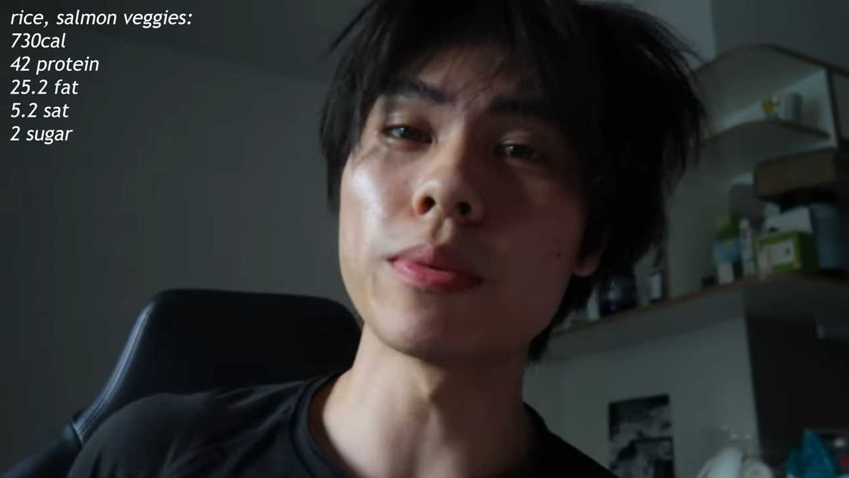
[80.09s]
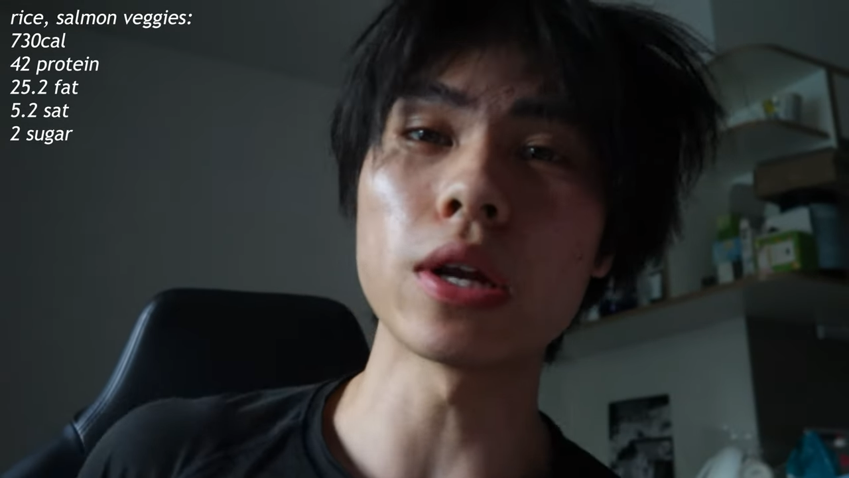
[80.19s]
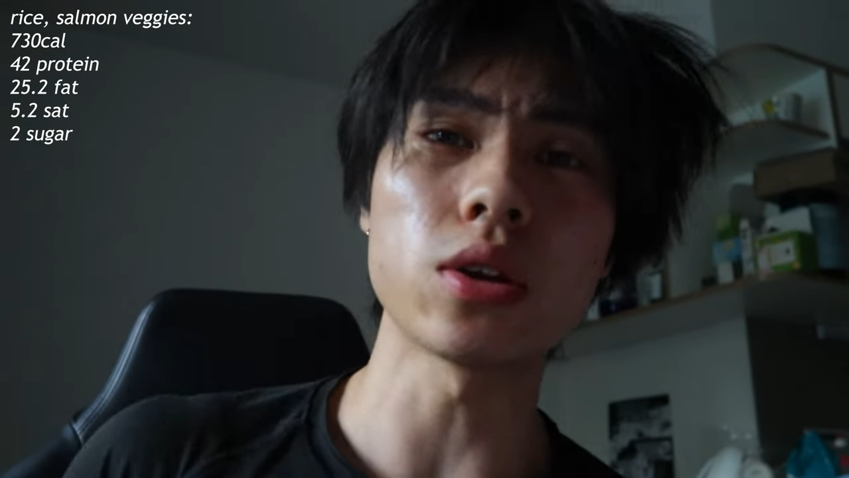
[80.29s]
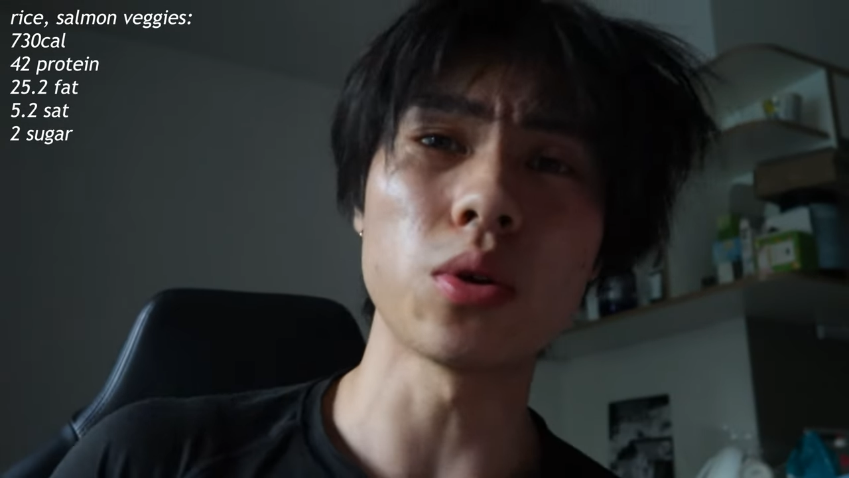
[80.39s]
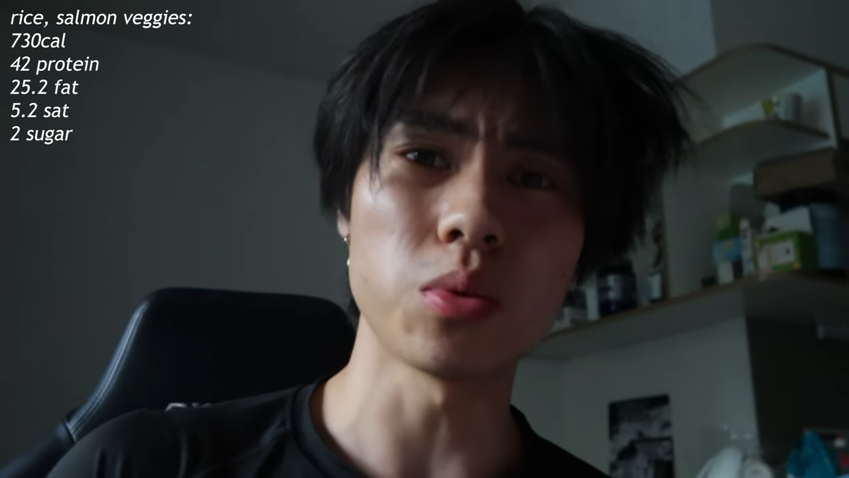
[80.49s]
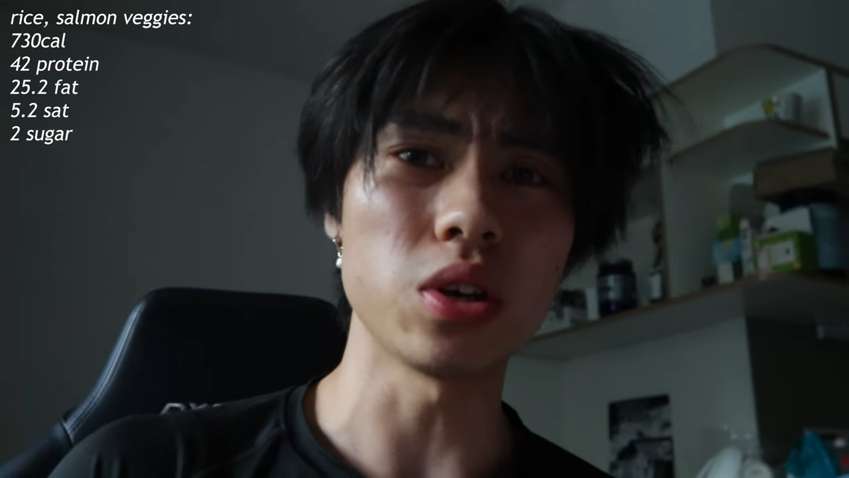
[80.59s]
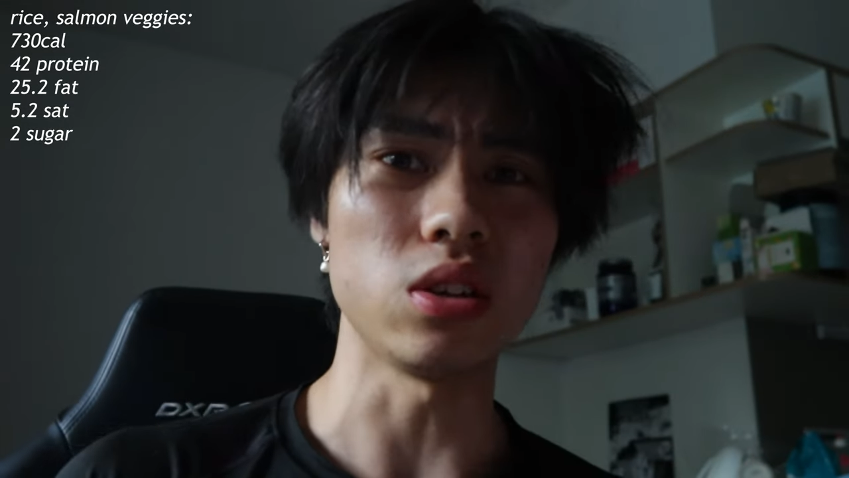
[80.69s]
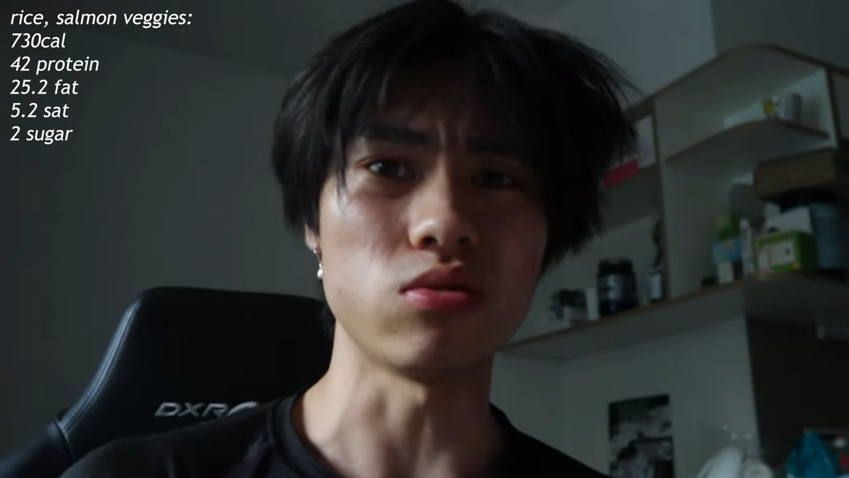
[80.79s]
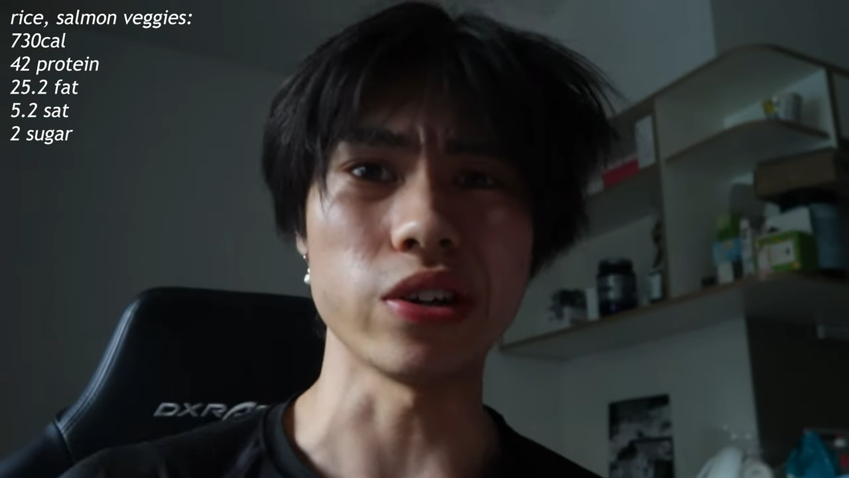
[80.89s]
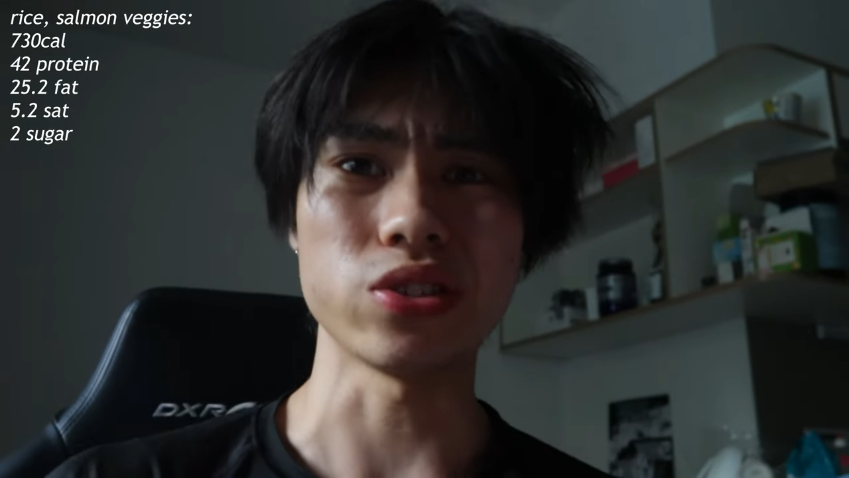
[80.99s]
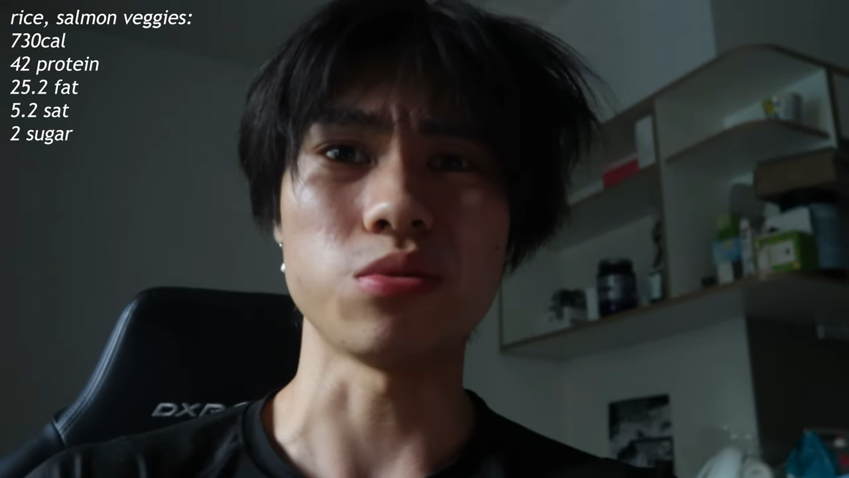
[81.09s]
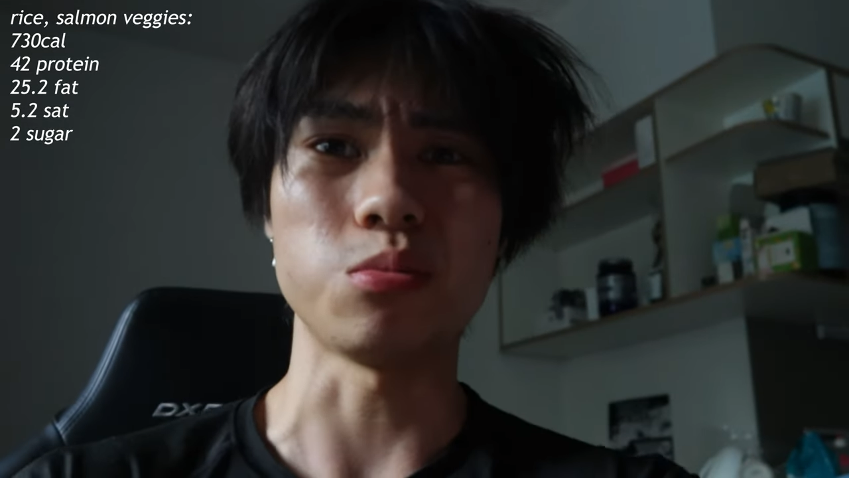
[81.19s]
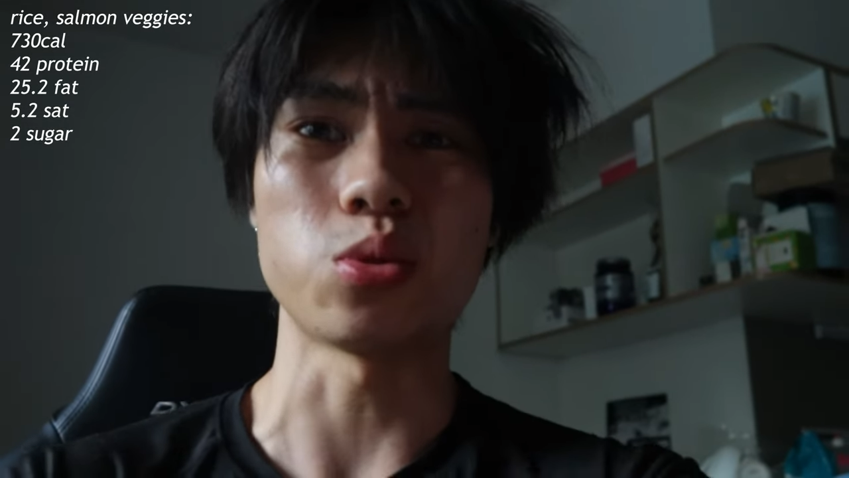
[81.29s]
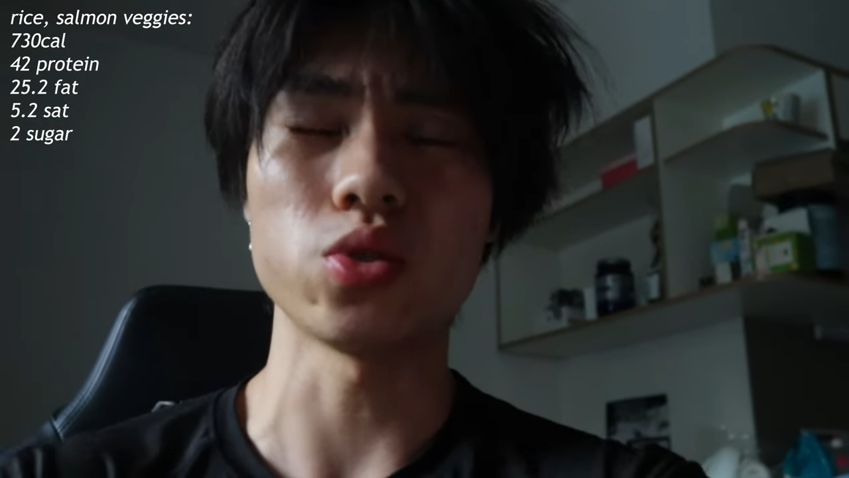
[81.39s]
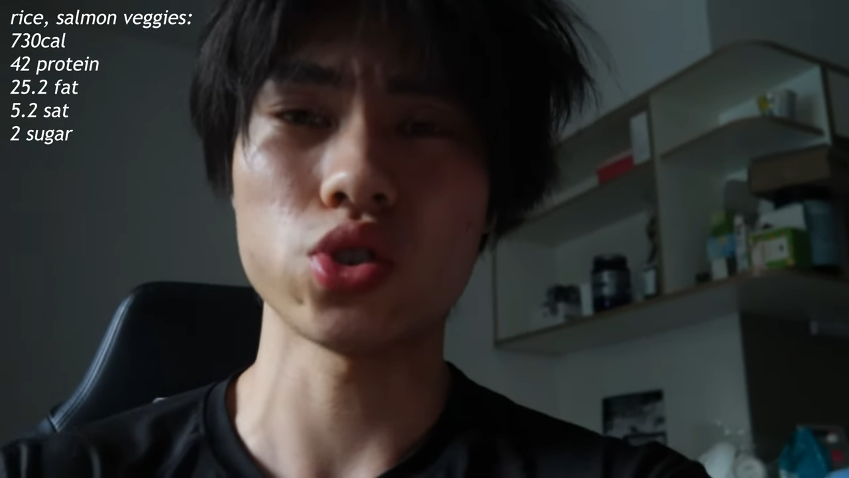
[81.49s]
but I don't want to eat rice no more.